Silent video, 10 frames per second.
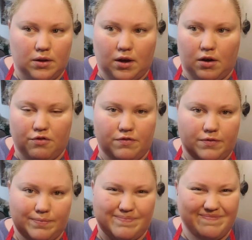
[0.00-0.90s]

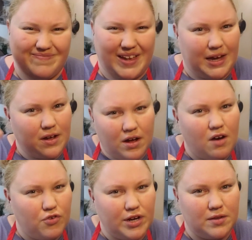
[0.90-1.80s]
of like
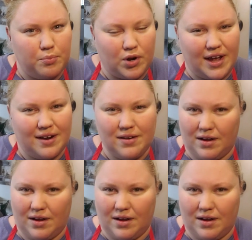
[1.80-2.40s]
covering the bread.